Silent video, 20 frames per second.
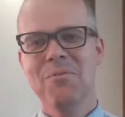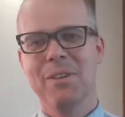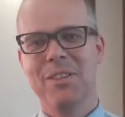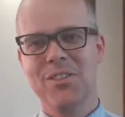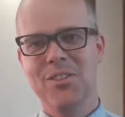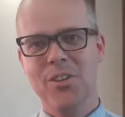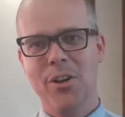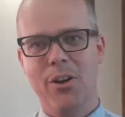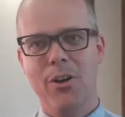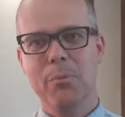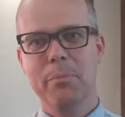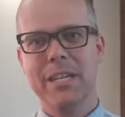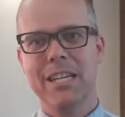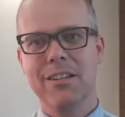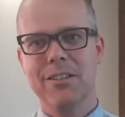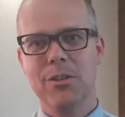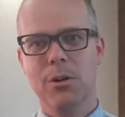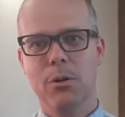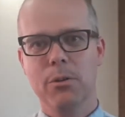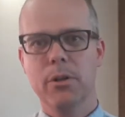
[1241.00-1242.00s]
with Saul
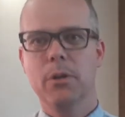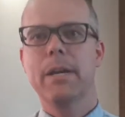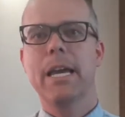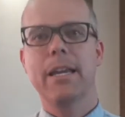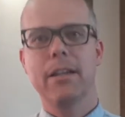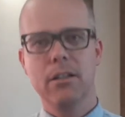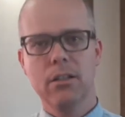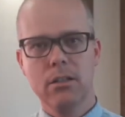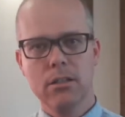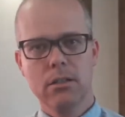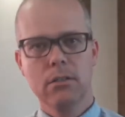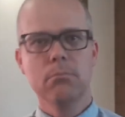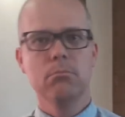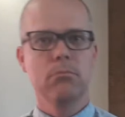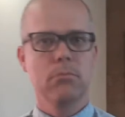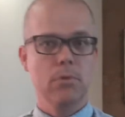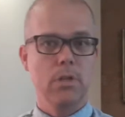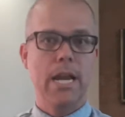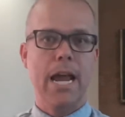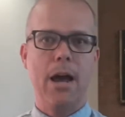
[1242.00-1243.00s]
being told, okay,
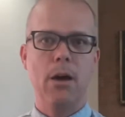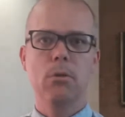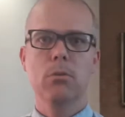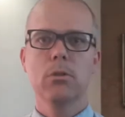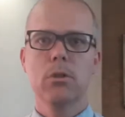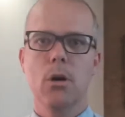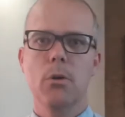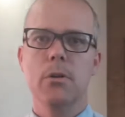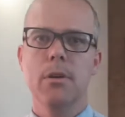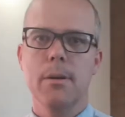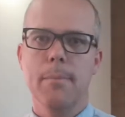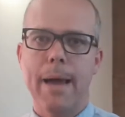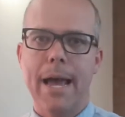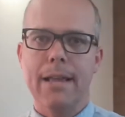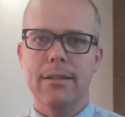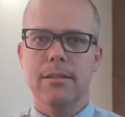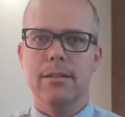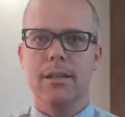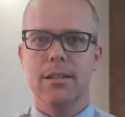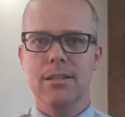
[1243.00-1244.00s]
now go to
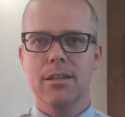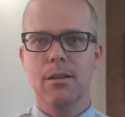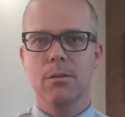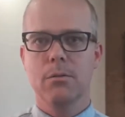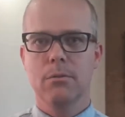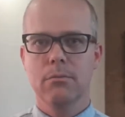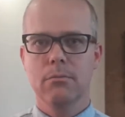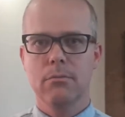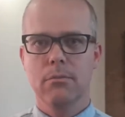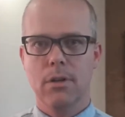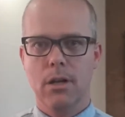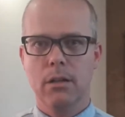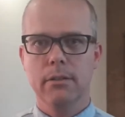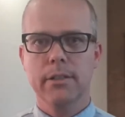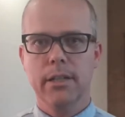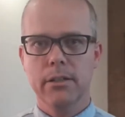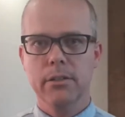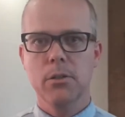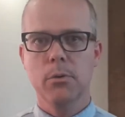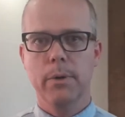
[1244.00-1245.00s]
Damascus and I'll
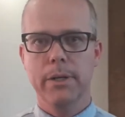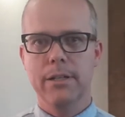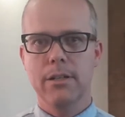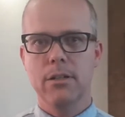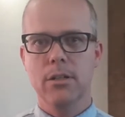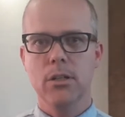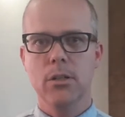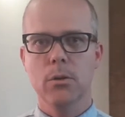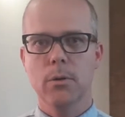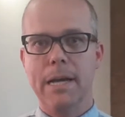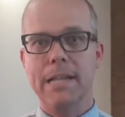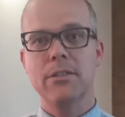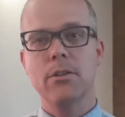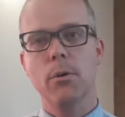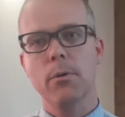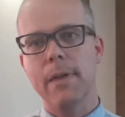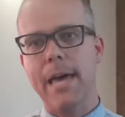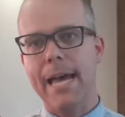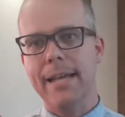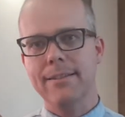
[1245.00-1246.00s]
tell you what to do, as
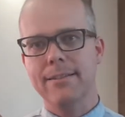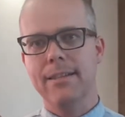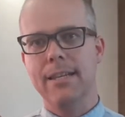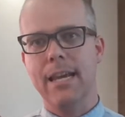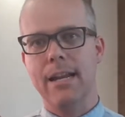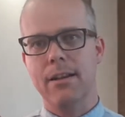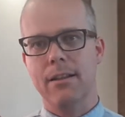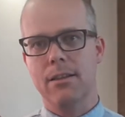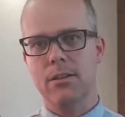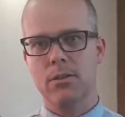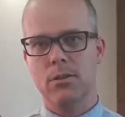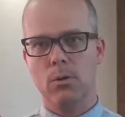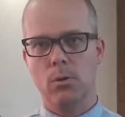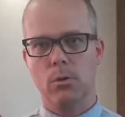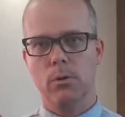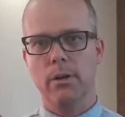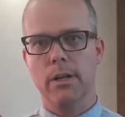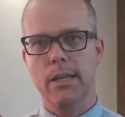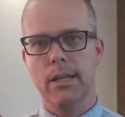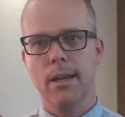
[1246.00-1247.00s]
though that's the end of the
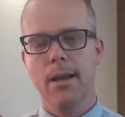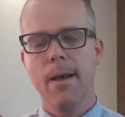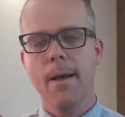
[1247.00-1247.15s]
story.